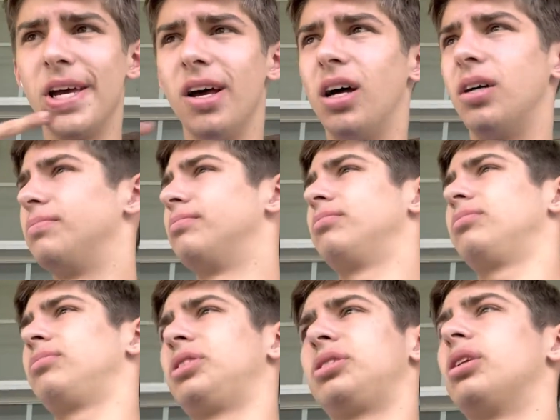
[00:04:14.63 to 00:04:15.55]
Um,
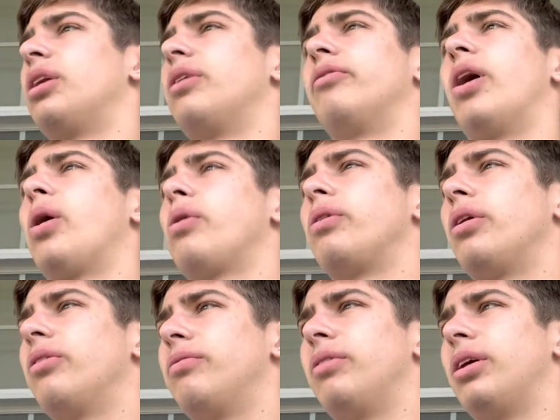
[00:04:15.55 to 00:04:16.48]
just another Valkyrie,
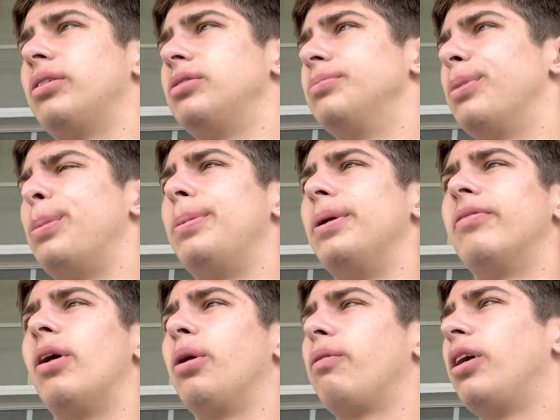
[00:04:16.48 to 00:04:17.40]
uh, the, maybe a
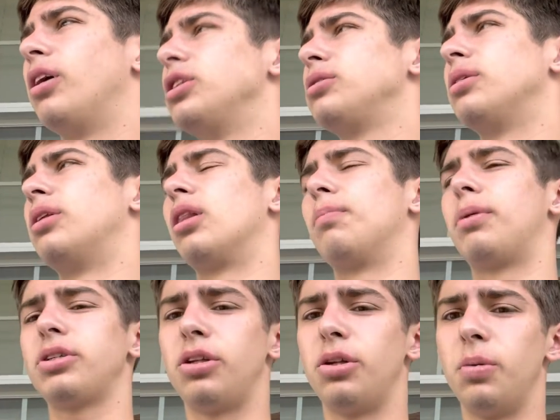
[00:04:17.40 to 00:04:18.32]
Valkyrie or just another
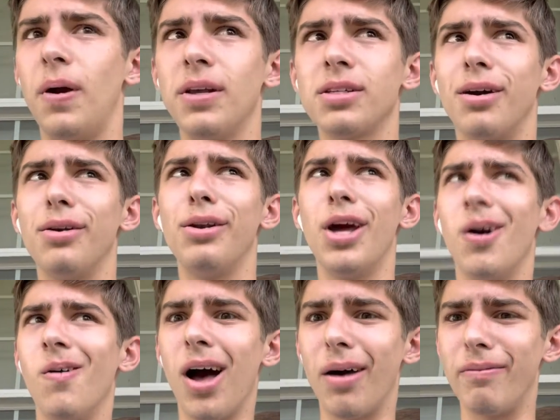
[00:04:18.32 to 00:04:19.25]
person in Asgard.
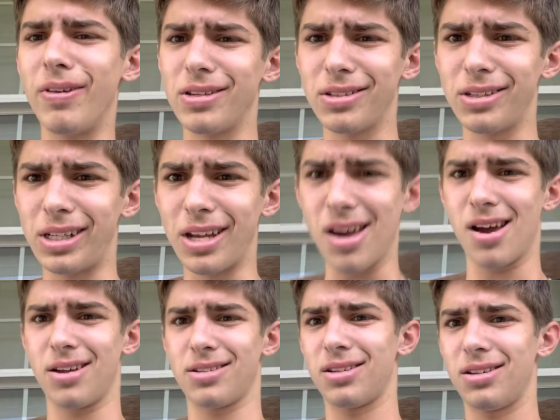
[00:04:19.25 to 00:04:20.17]
No, obviously
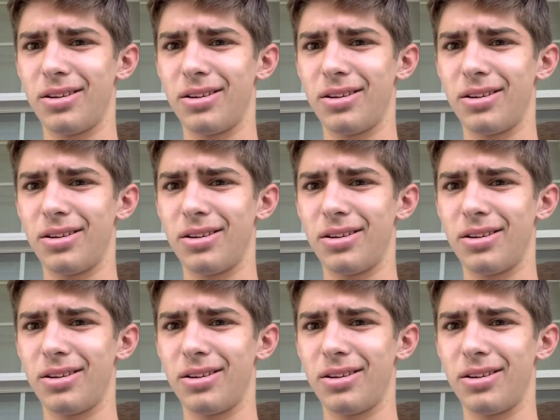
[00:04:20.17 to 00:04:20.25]
not.